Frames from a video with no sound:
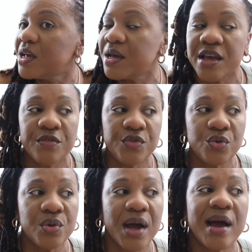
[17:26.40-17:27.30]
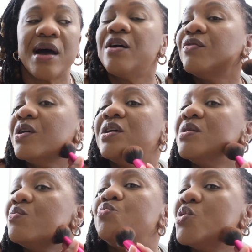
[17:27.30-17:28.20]
If you have
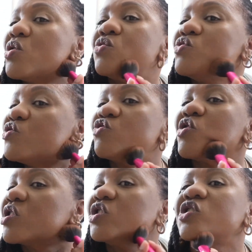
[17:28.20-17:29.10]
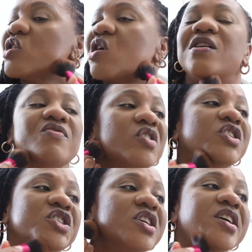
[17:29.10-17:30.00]
bone structure on the
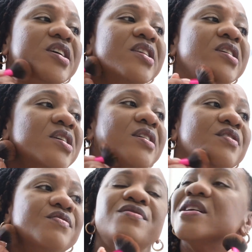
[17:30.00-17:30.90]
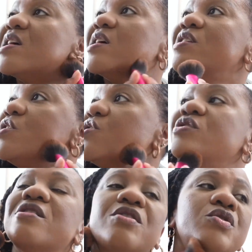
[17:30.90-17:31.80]
chin, then you
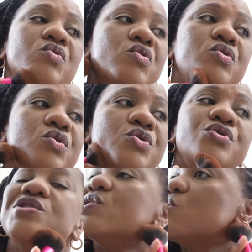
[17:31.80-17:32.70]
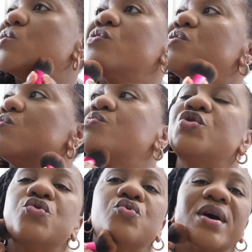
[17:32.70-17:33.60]
know you're gonna
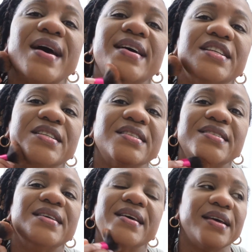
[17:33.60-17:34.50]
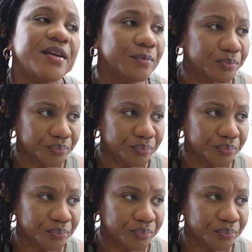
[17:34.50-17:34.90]
do what I just did,